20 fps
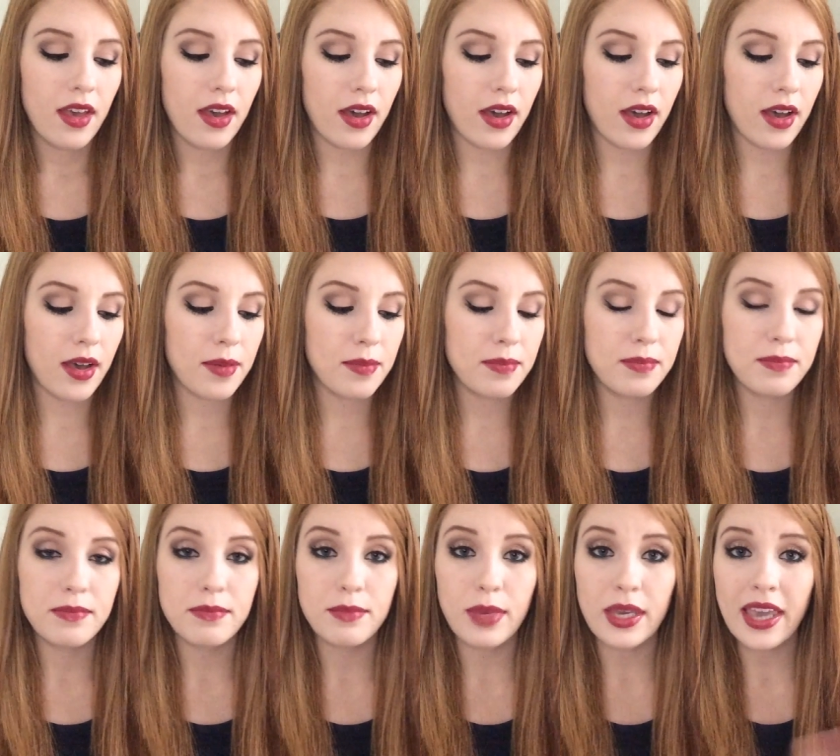Um,
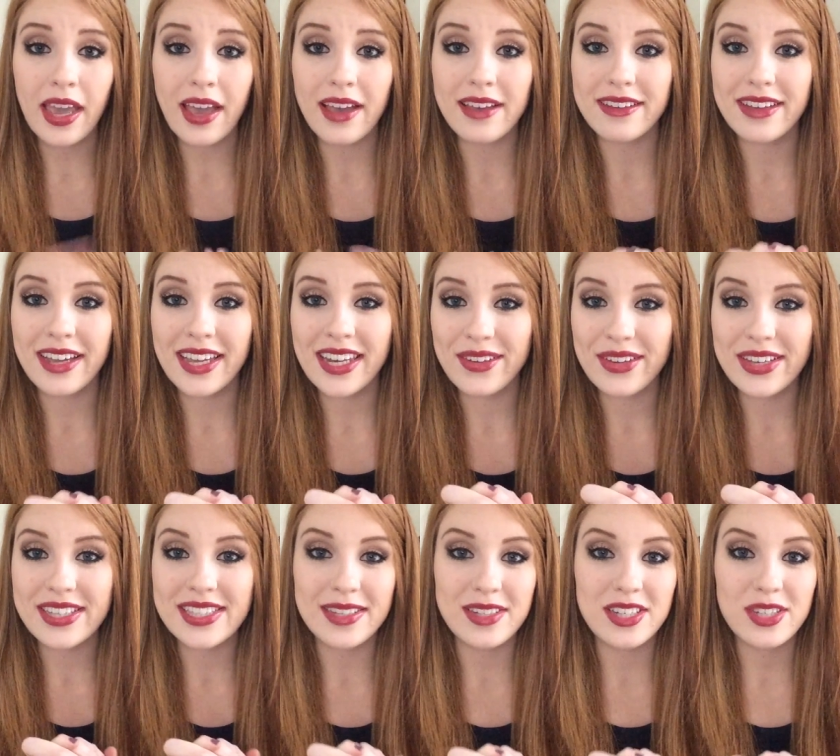but yeah,
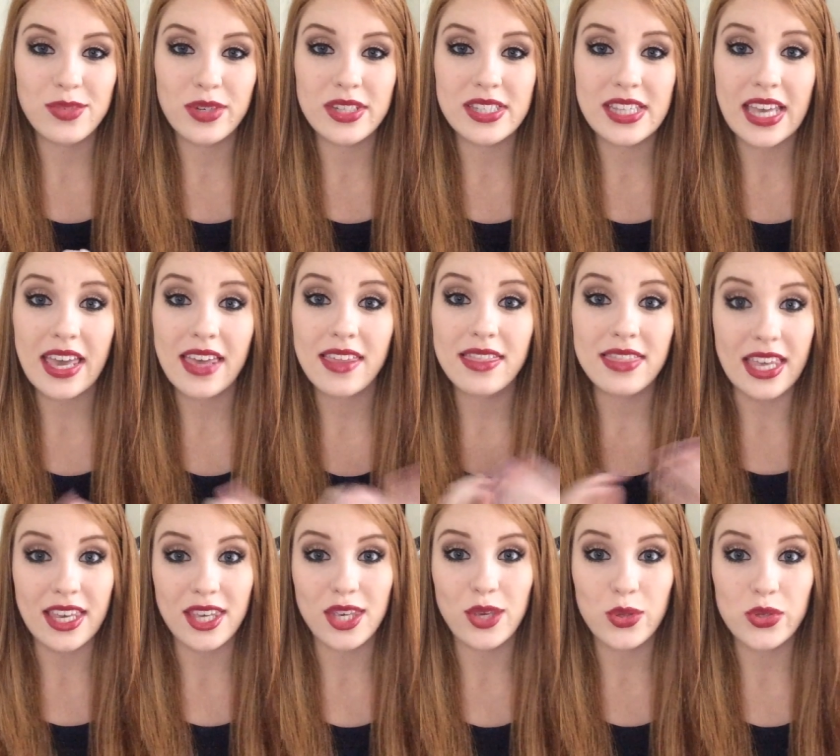anyways, I just want to say
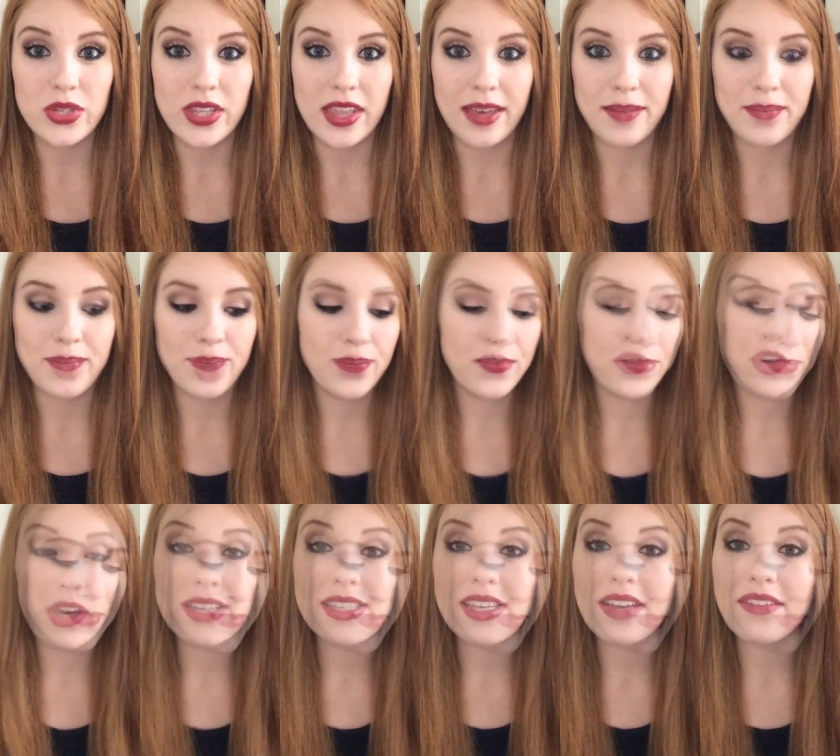thank you to them. So if you
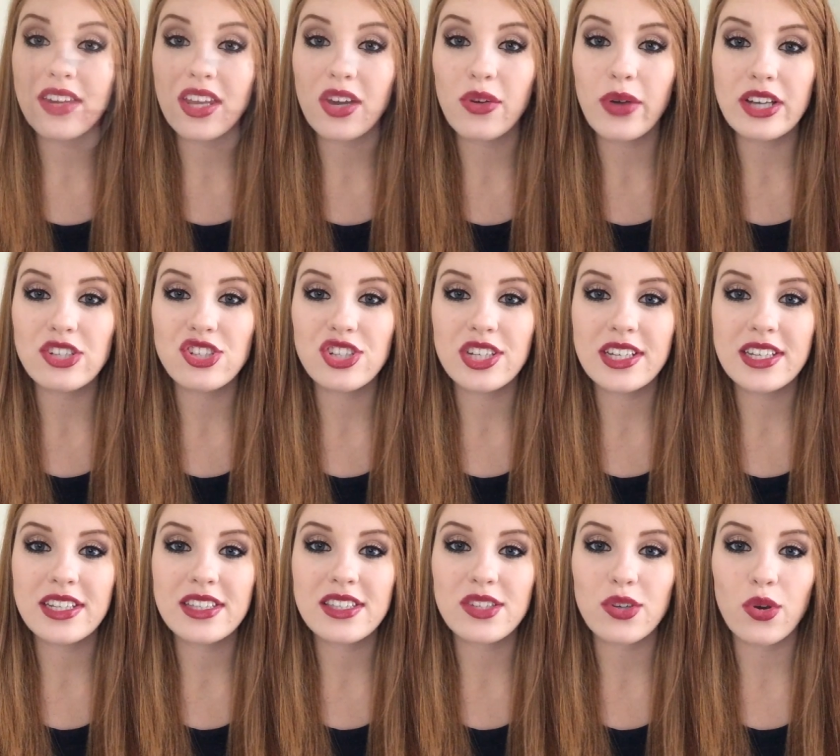guys have any
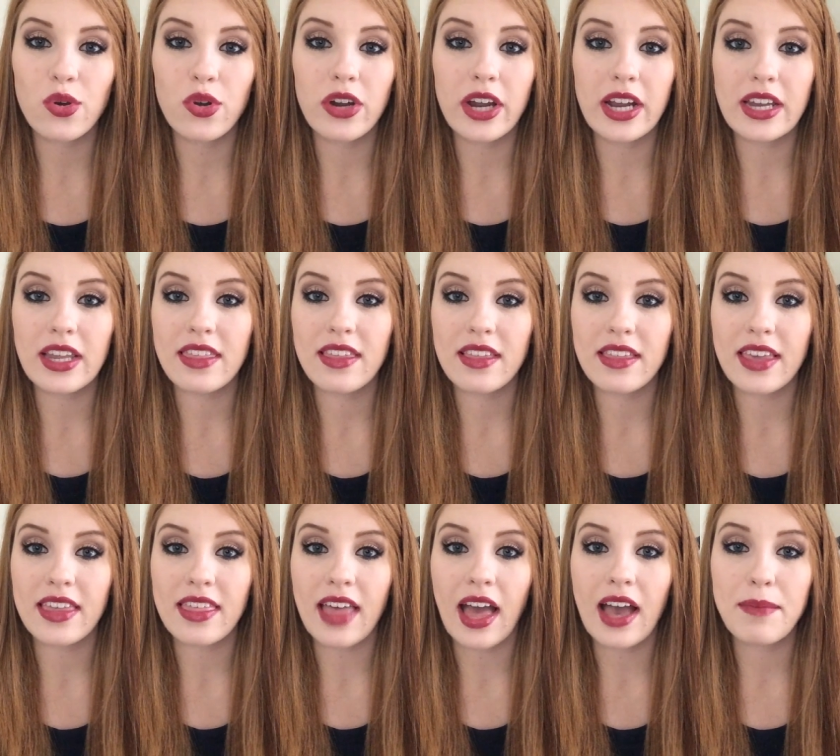questions or anything
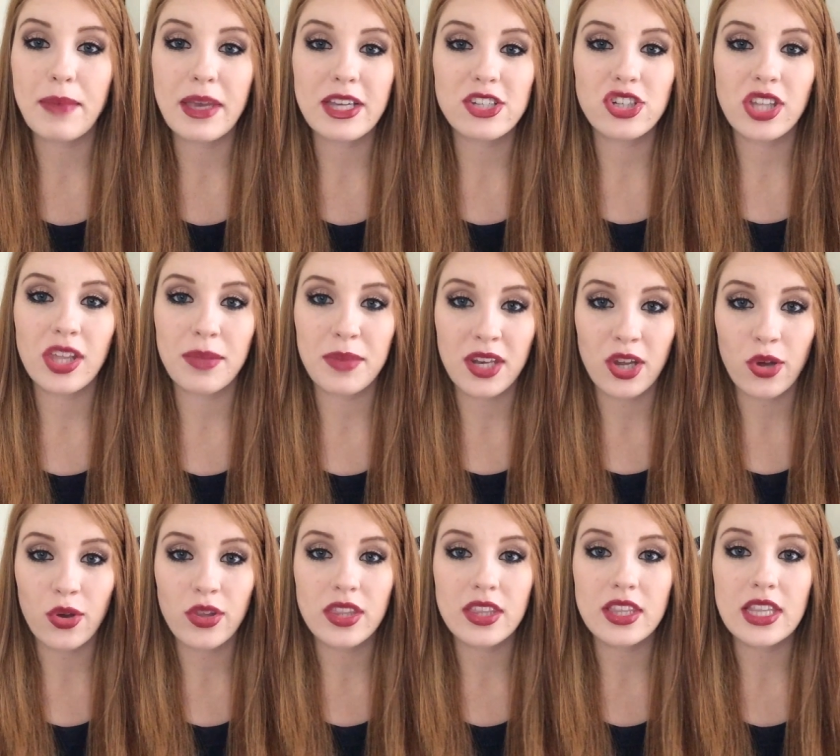like that, make sure you let me
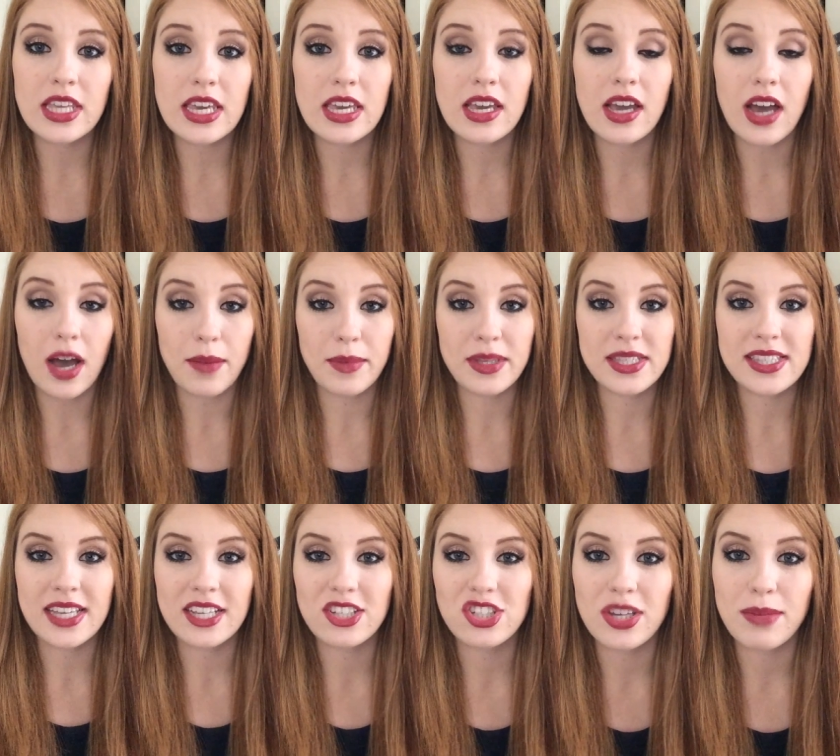know in the comment
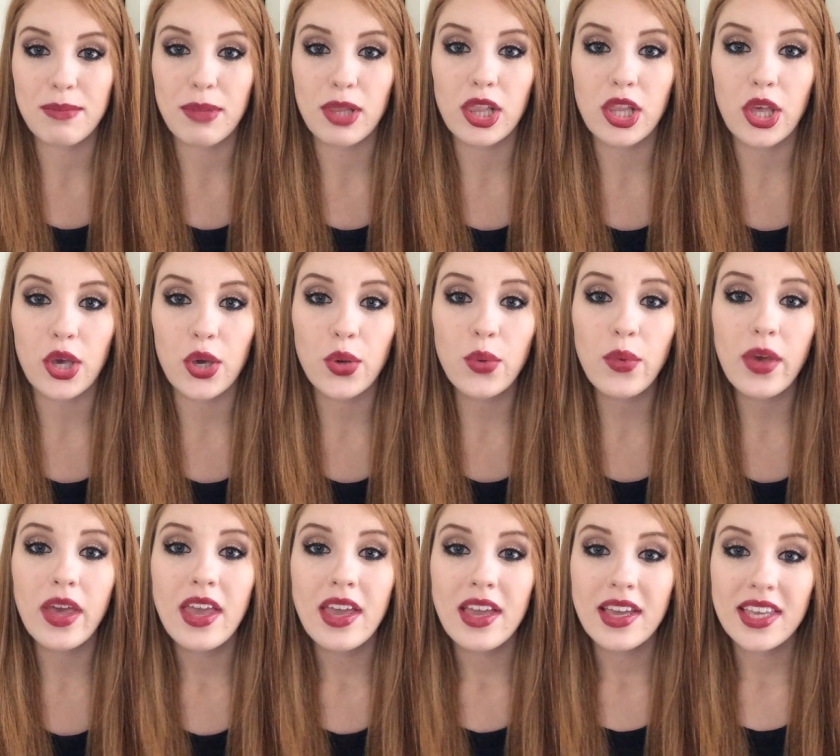section below.
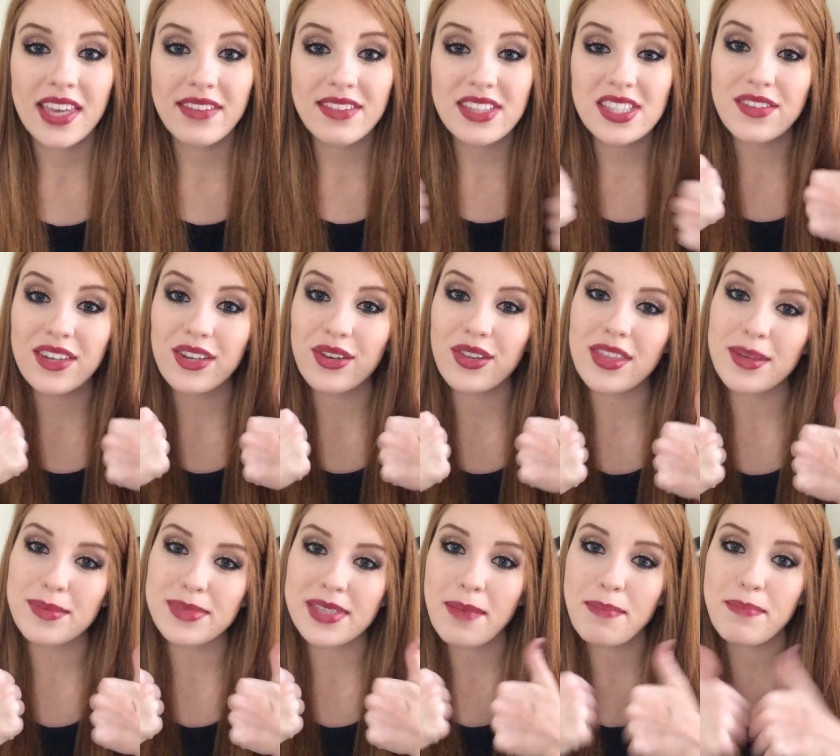Give this video a
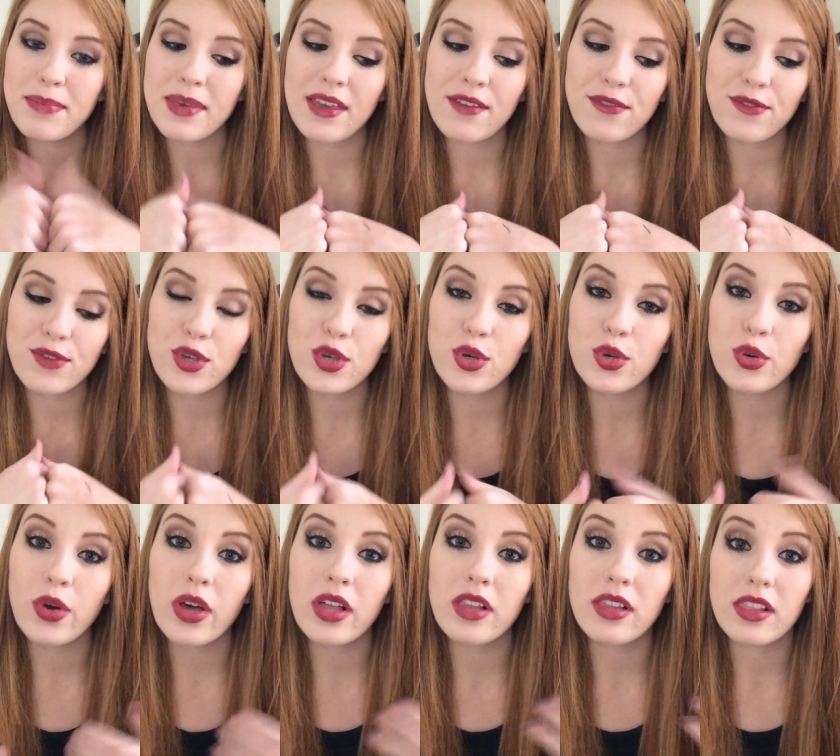thumbs up if
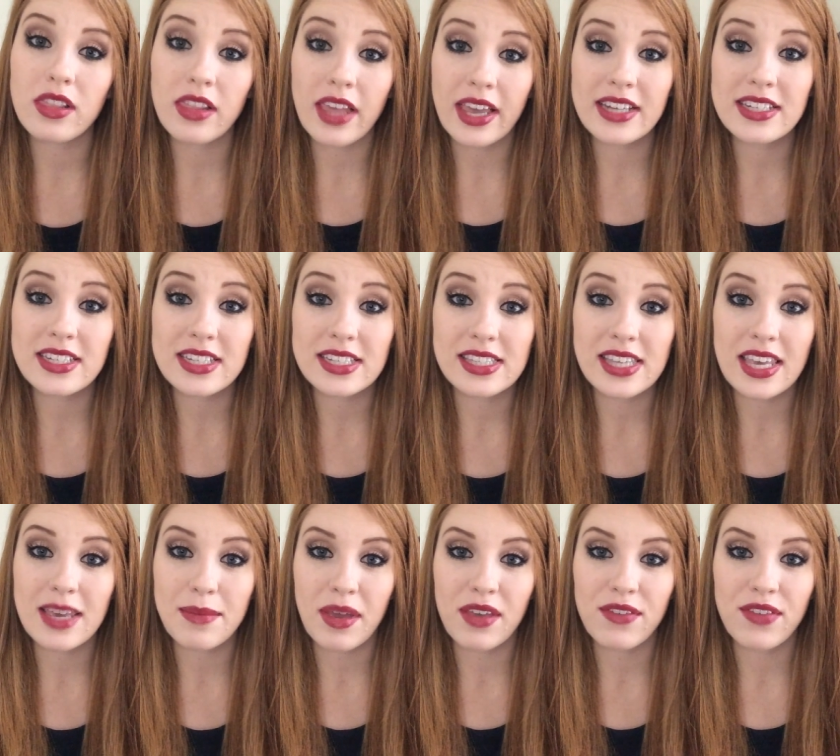you liked
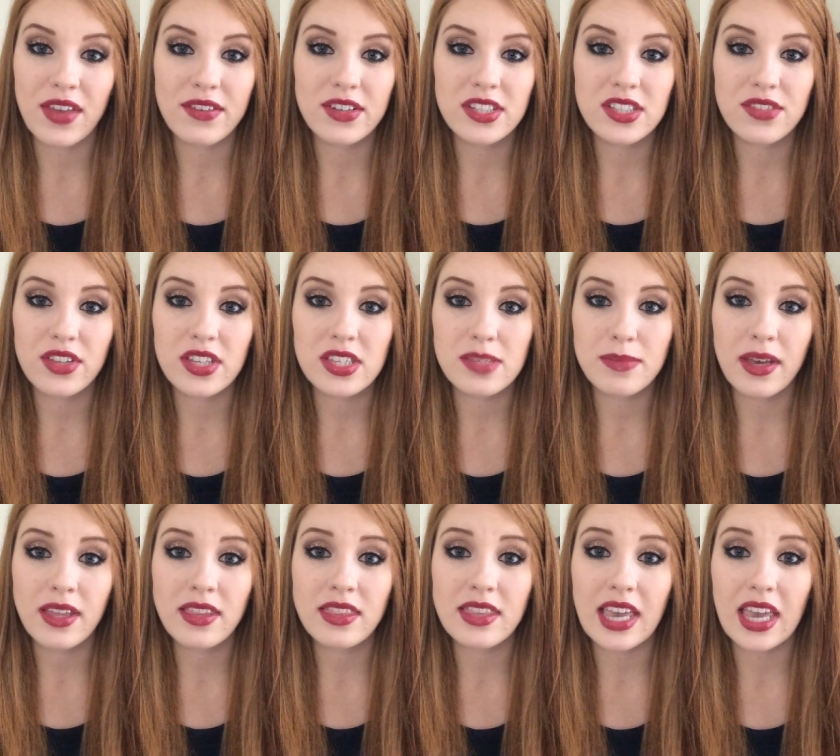seeing my favorites for this
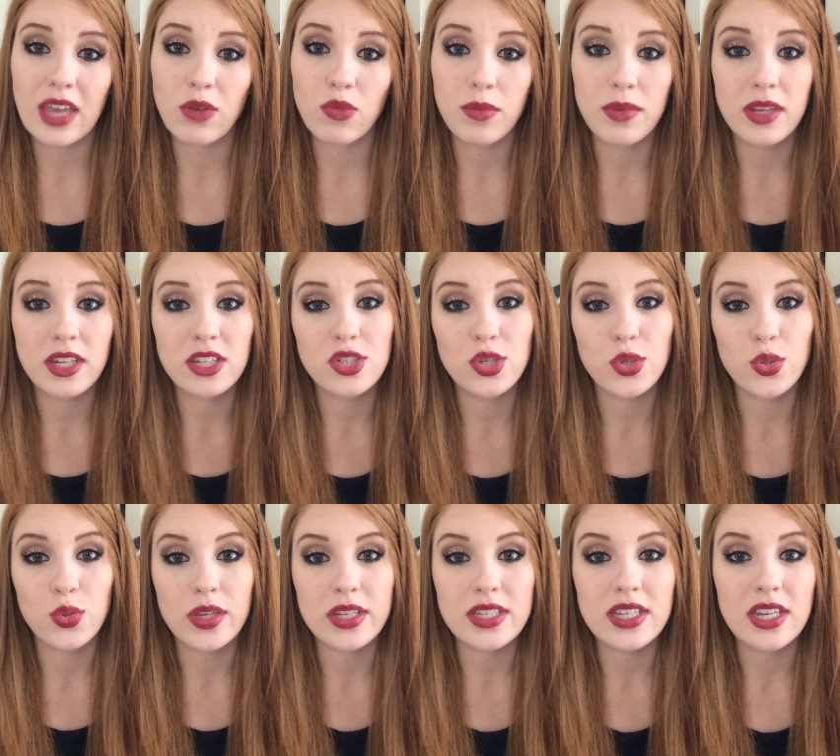month and want me
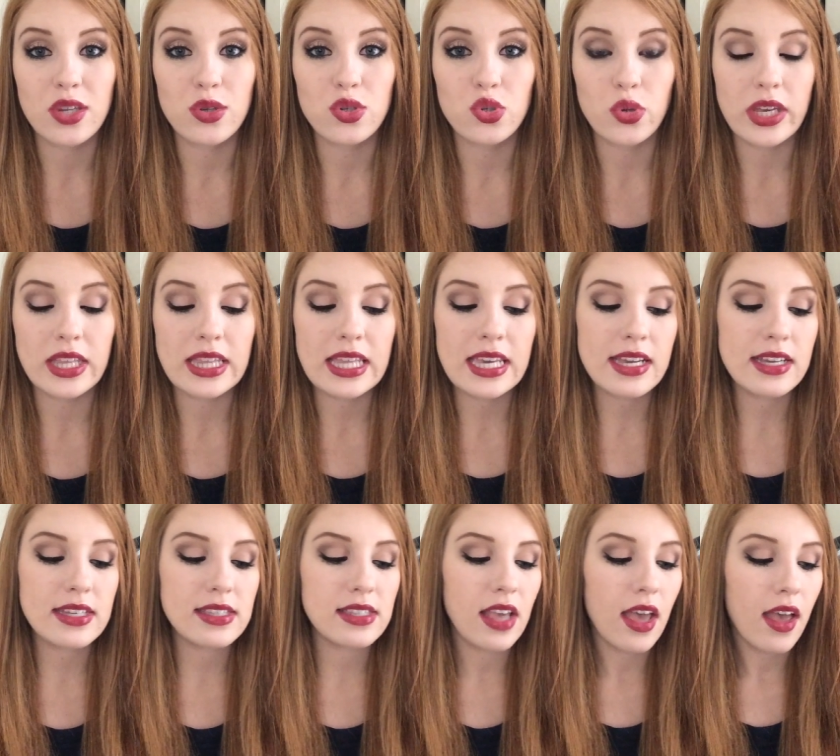to continue doing
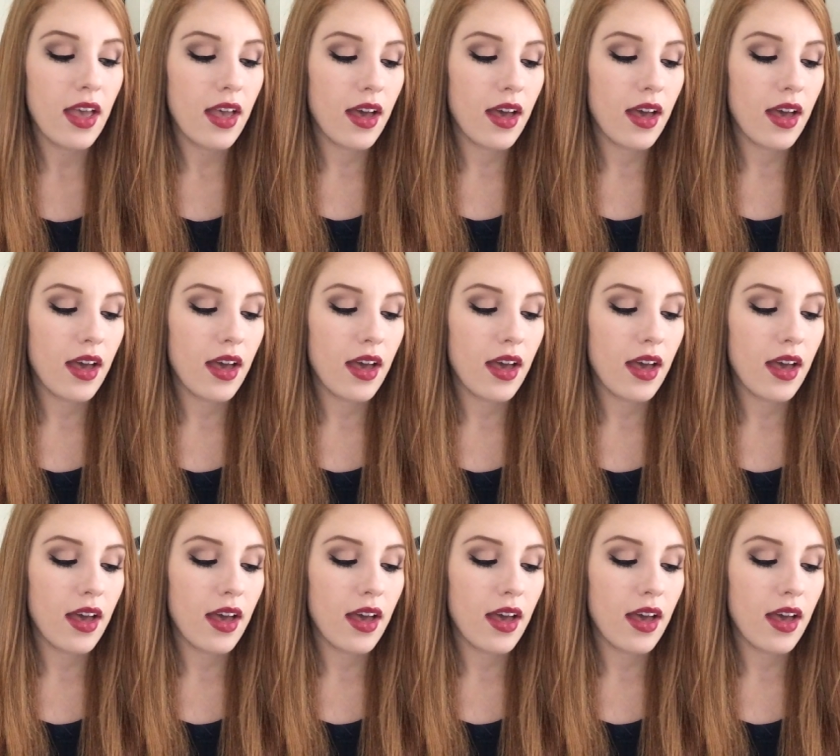these.